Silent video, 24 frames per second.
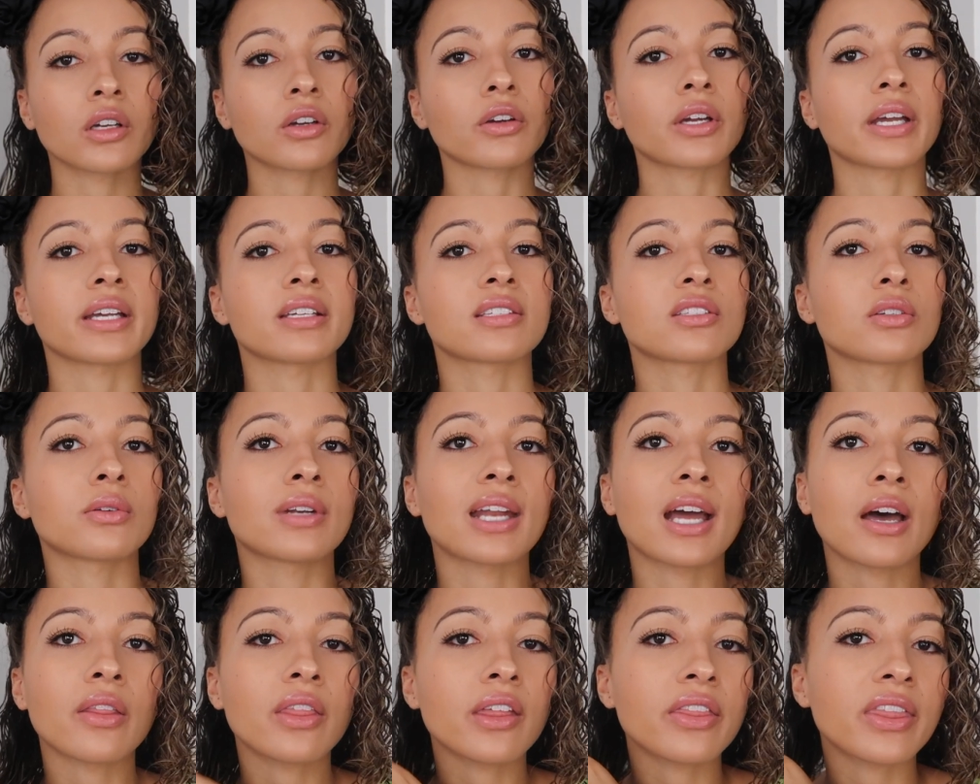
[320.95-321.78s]
Okay, so
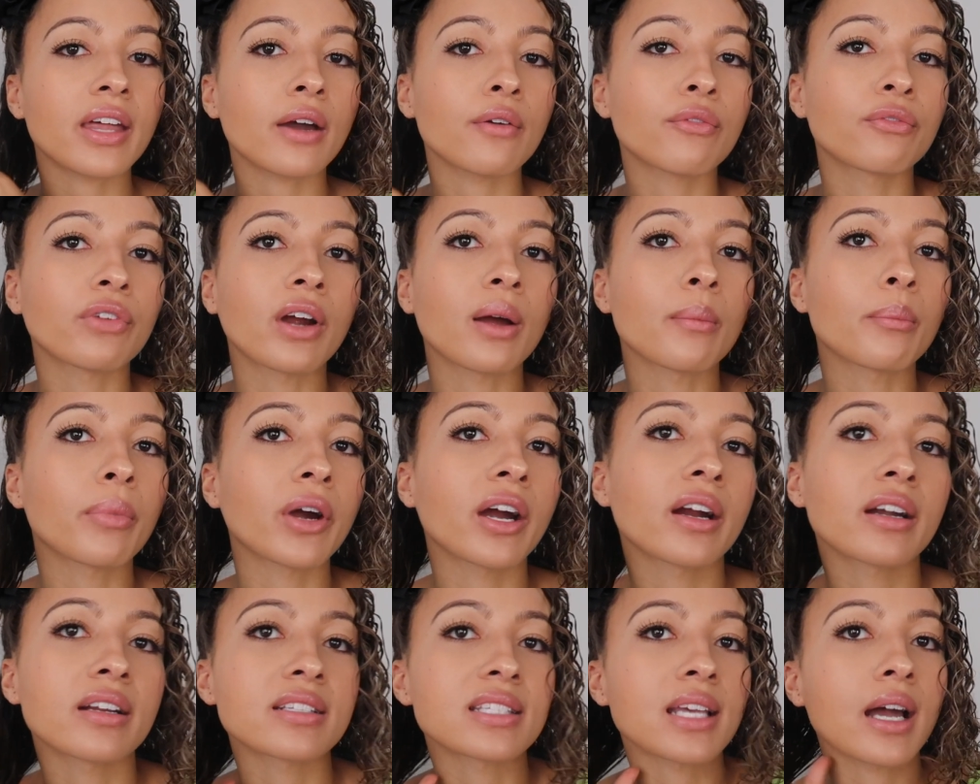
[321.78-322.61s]
now that that front
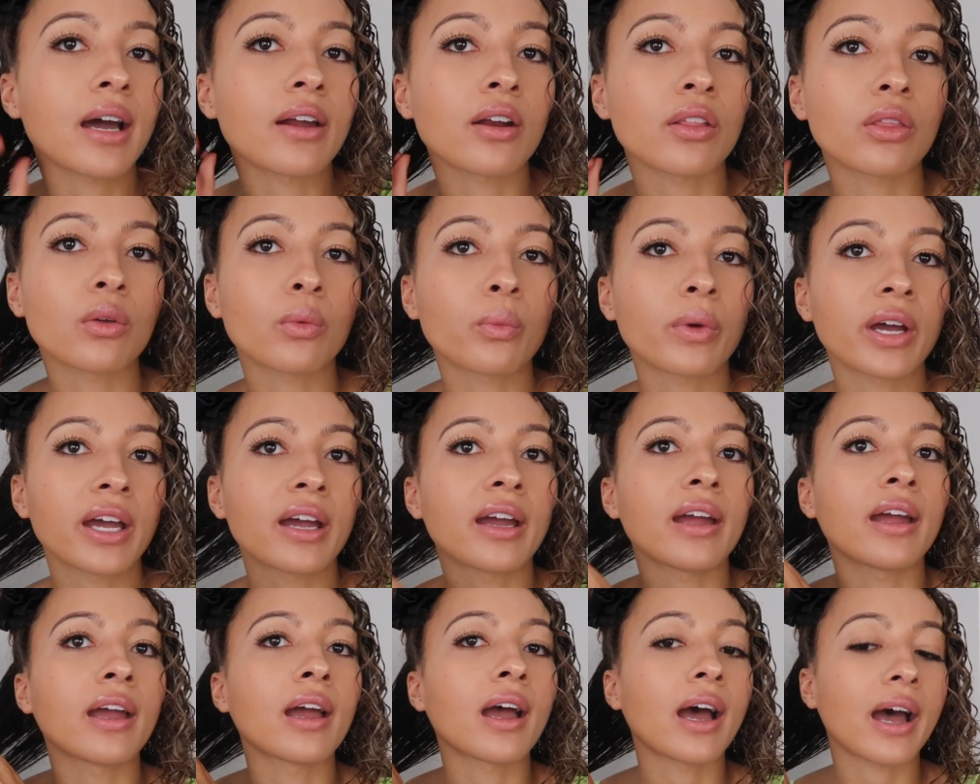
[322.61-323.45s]
part is out of the
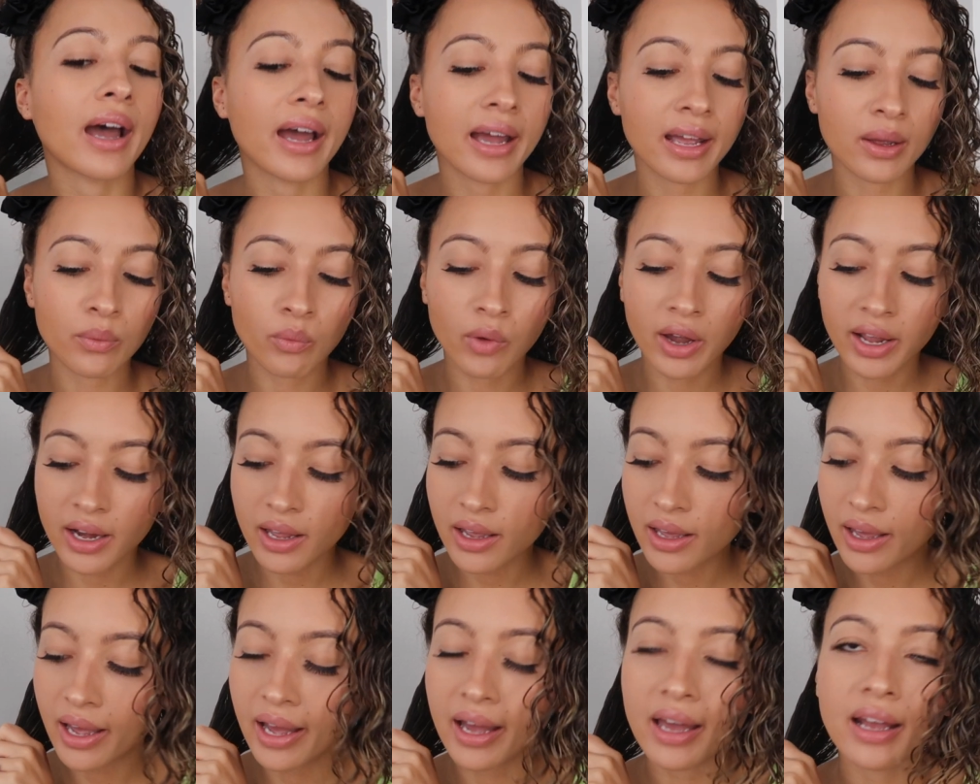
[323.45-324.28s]
way, I went
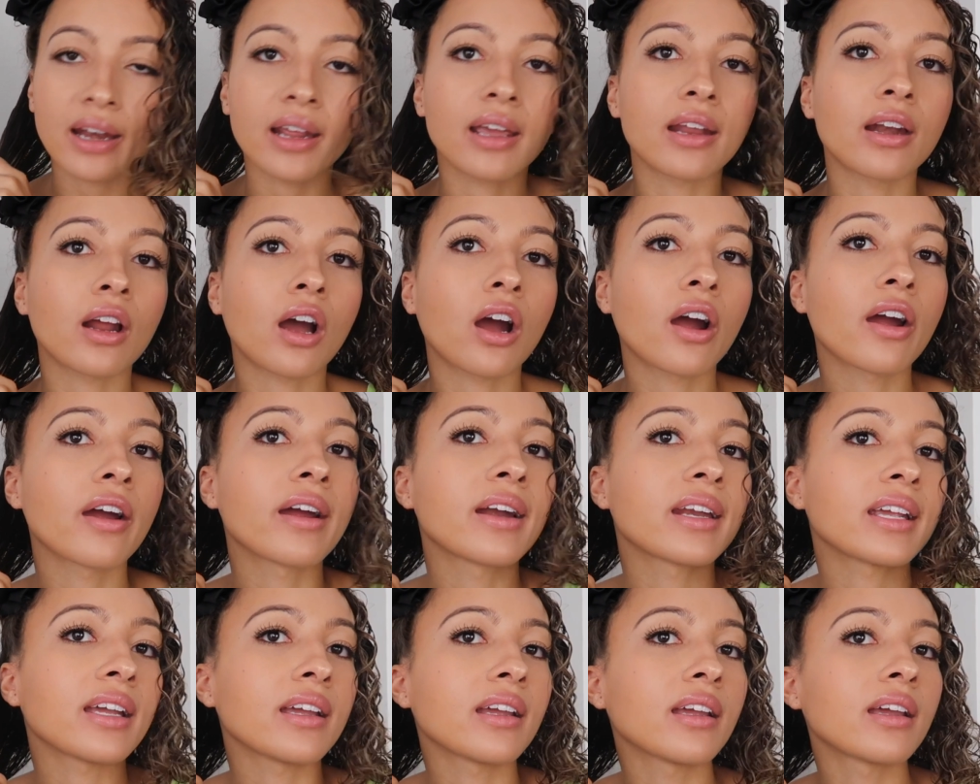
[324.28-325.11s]
ahead and
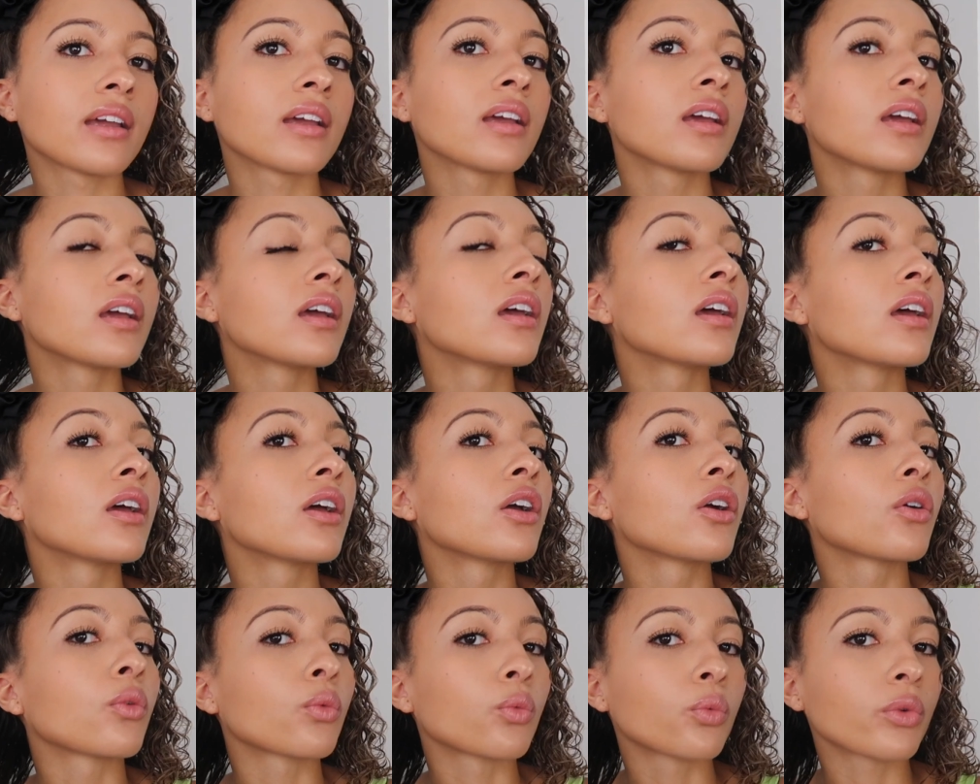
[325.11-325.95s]
already
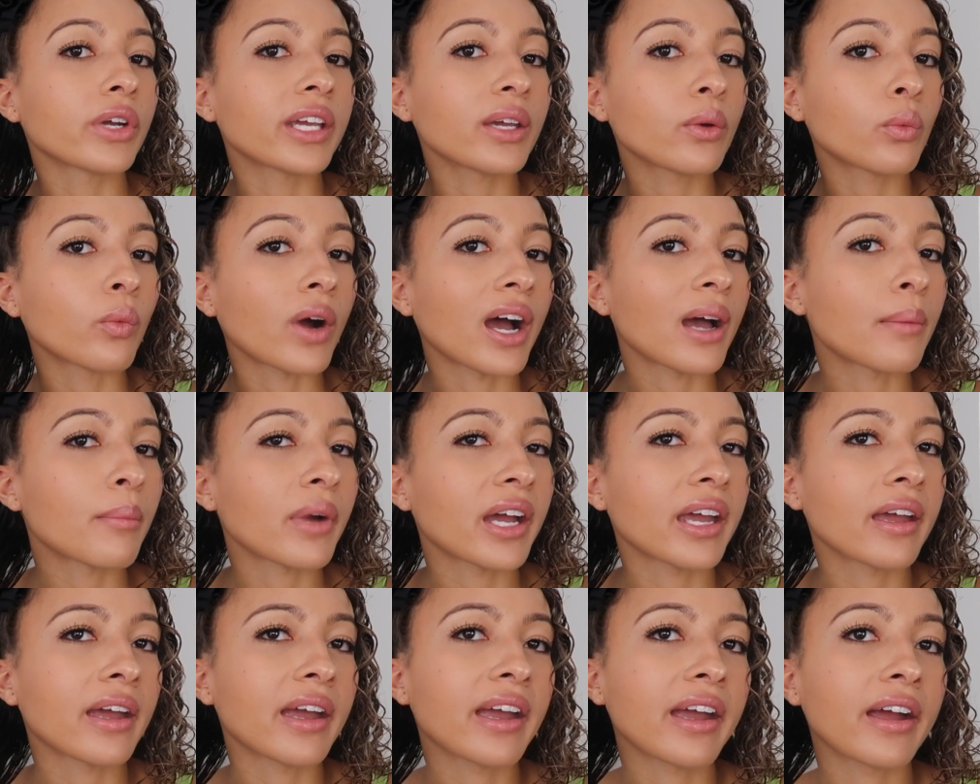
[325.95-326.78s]
re-wet
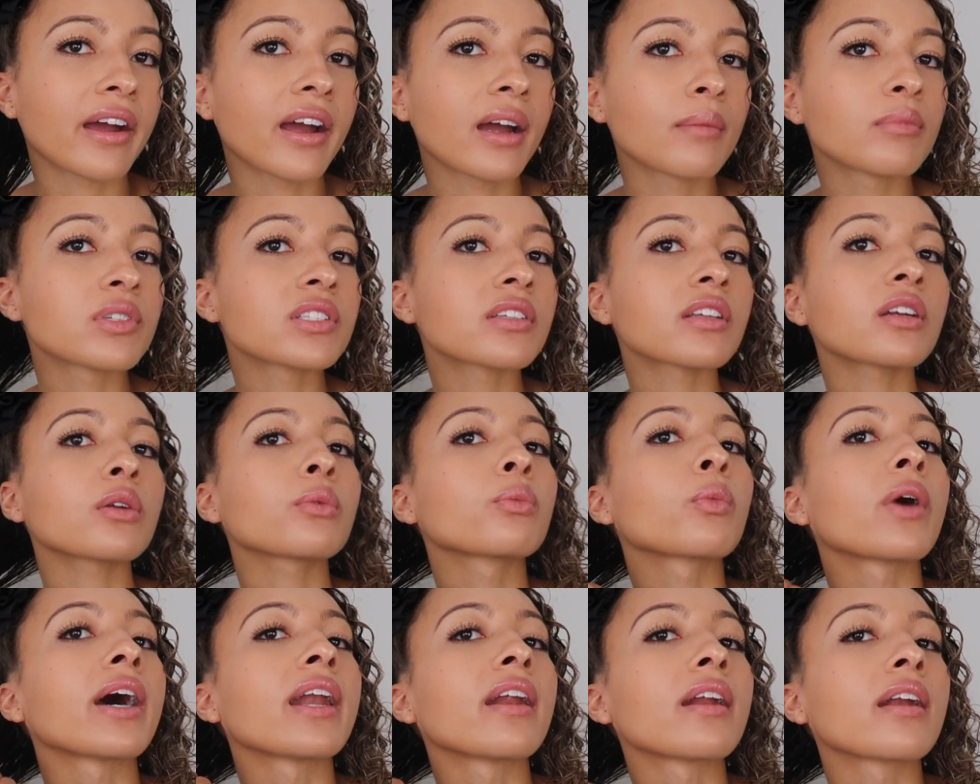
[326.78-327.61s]
my hair. I'm just
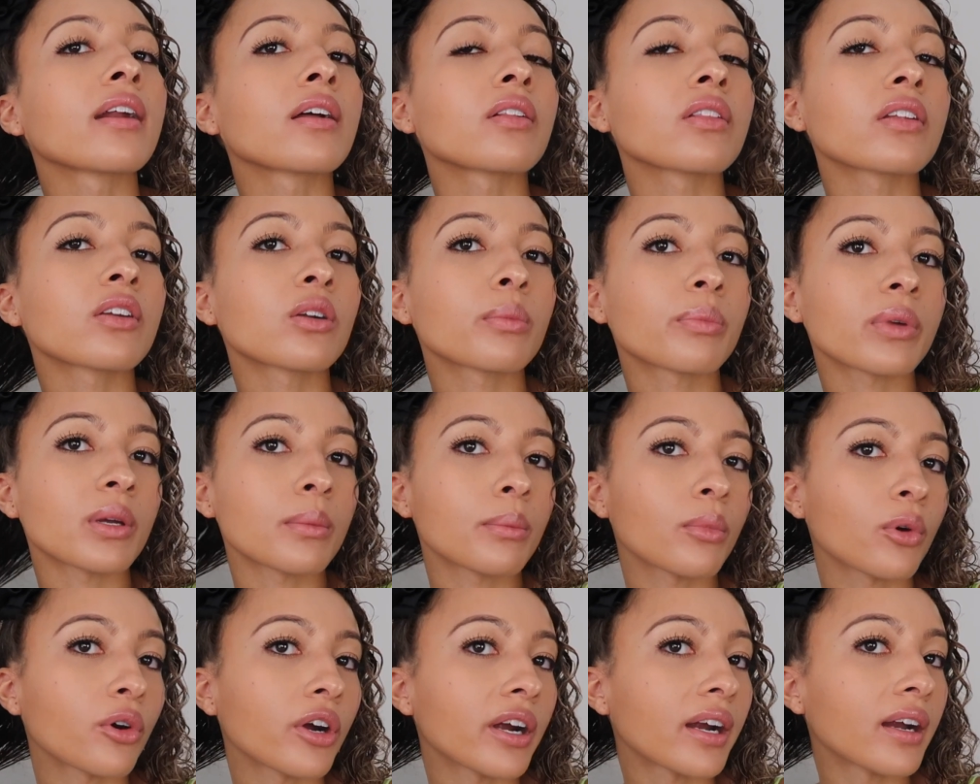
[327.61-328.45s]
gonna wet it a little
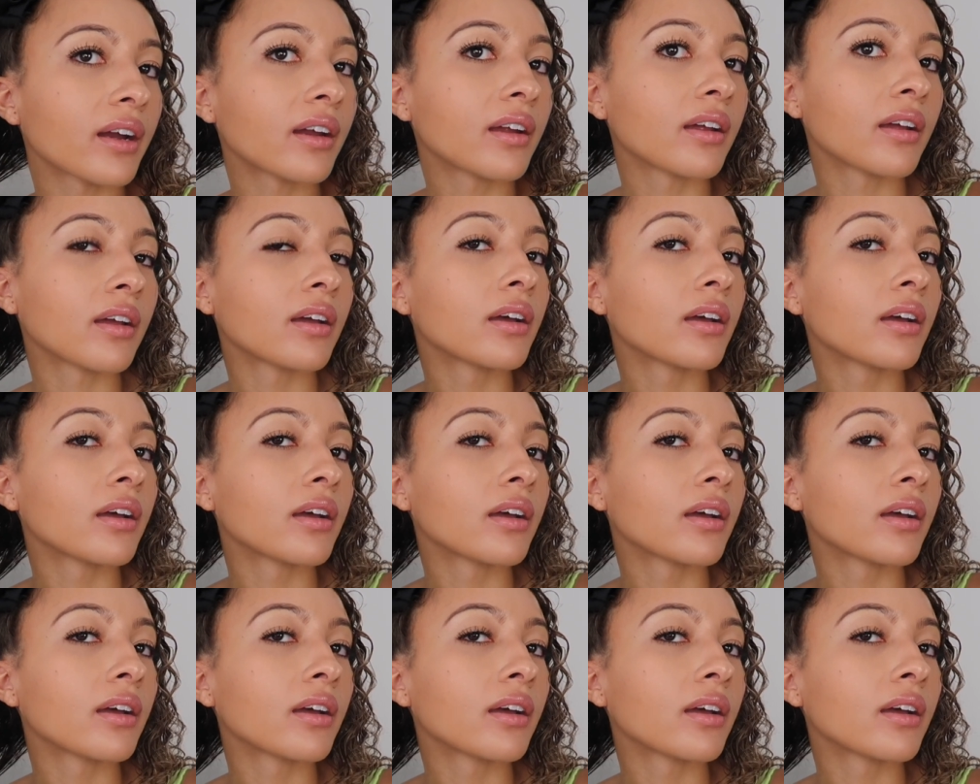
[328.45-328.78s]
bit more.